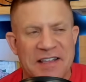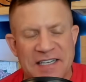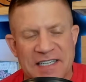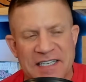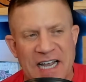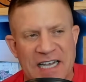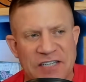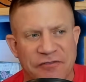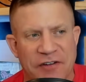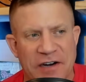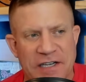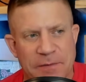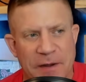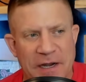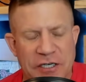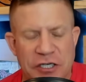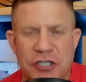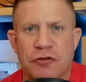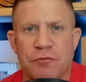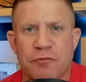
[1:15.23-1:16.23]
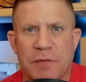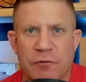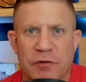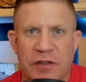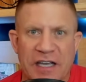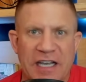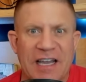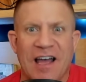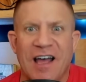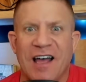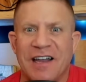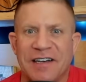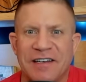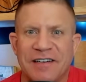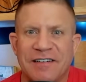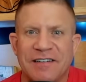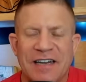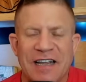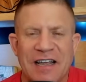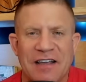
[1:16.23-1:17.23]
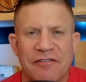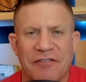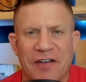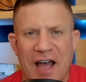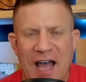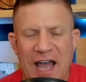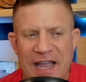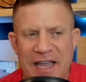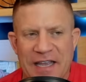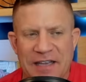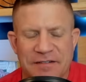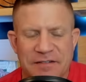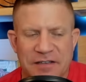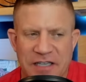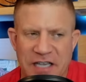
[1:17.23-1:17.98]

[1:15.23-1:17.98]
this guy's friends might shoot me with a gun if I,